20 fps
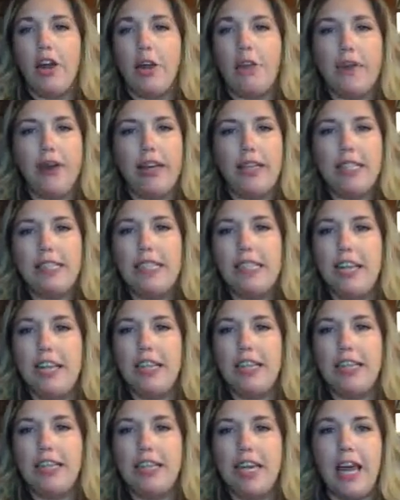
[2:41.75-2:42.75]
you going to sit
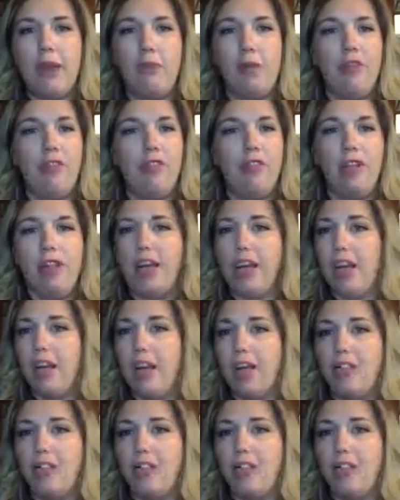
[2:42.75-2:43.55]
at the table feeling